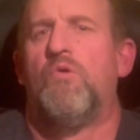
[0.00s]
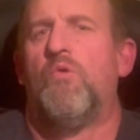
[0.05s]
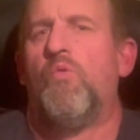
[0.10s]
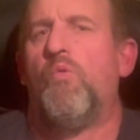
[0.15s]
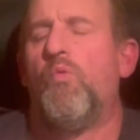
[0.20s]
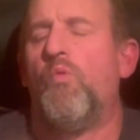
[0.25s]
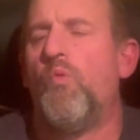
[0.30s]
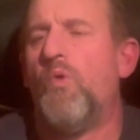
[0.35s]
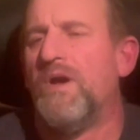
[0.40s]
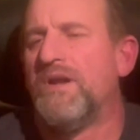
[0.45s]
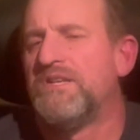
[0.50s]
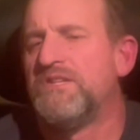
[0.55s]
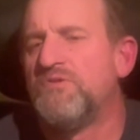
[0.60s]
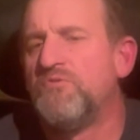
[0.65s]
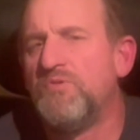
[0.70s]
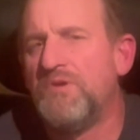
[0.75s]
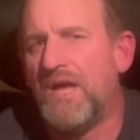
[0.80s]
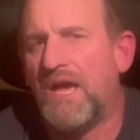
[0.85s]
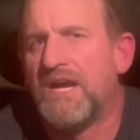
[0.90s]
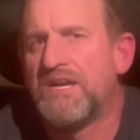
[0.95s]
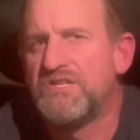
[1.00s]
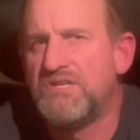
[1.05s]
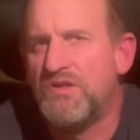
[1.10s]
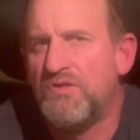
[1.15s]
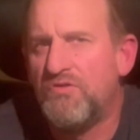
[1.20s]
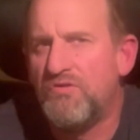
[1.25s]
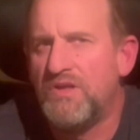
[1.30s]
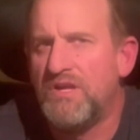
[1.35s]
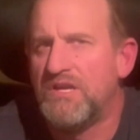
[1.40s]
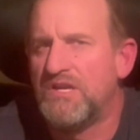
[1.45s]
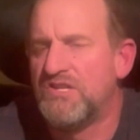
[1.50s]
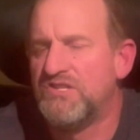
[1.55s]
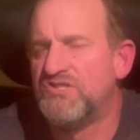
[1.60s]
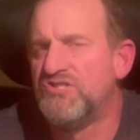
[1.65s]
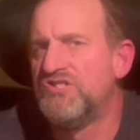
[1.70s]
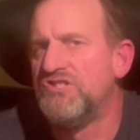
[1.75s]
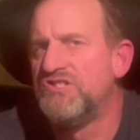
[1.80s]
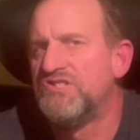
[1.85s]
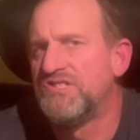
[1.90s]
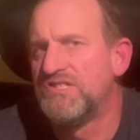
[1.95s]
what do we actually think
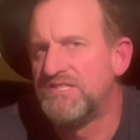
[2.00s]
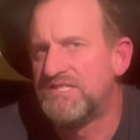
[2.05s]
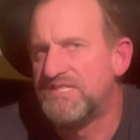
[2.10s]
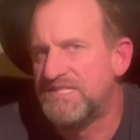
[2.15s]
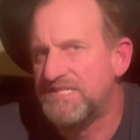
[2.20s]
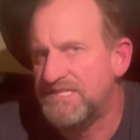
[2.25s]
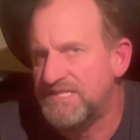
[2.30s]
Jesus